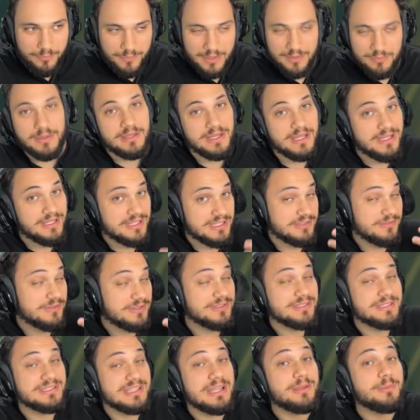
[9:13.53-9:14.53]
Maybe they
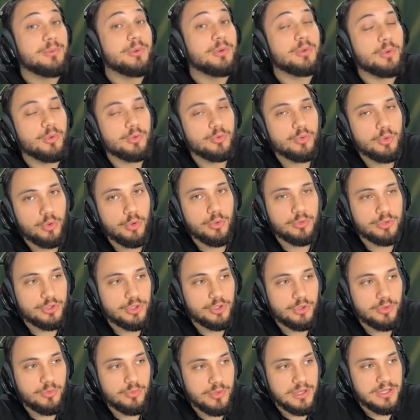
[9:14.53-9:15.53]
even disable Ctrl
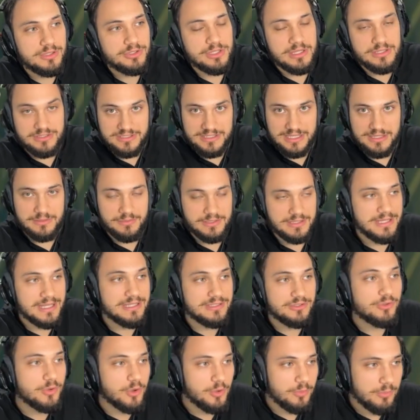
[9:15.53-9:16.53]
Q and just leave it
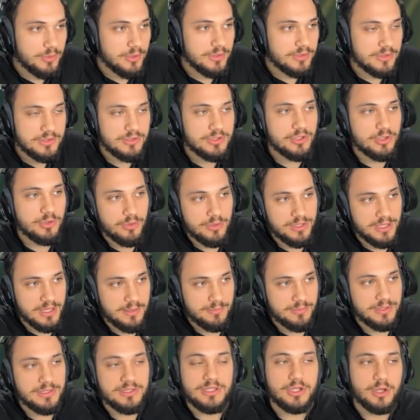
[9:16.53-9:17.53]
as normal, showing
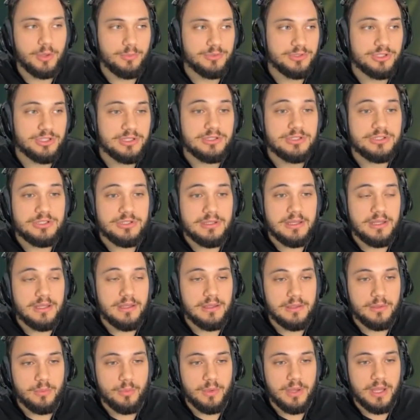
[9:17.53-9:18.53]
up in the options,
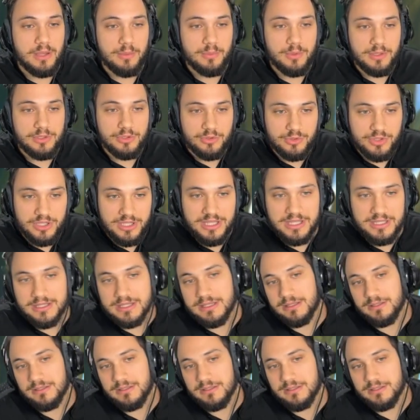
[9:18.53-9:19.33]
where when you click,